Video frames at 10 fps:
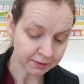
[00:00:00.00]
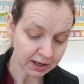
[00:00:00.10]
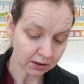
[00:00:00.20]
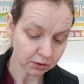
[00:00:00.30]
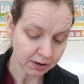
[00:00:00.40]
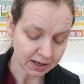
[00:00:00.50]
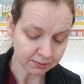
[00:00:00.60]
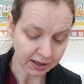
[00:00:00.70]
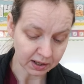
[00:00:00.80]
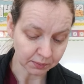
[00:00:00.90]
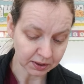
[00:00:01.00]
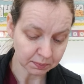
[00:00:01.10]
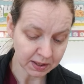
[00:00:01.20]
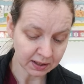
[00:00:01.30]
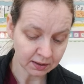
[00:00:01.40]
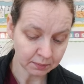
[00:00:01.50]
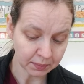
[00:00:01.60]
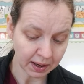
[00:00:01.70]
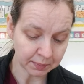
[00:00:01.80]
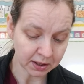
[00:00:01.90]
a yellow crayon right here with me,
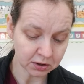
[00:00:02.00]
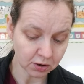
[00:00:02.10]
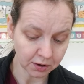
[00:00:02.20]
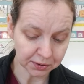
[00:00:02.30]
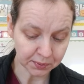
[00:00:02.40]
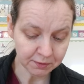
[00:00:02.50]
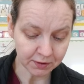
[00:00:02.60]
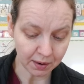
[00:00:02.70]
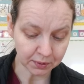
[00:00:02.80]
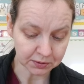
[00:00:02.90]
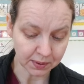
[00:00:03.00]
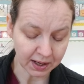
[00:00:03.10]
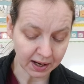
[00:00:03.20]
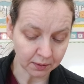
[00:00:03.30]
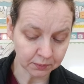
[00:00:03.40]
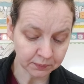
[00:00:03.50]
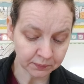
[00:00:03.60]
but I'm going to draw 3 flowers right now.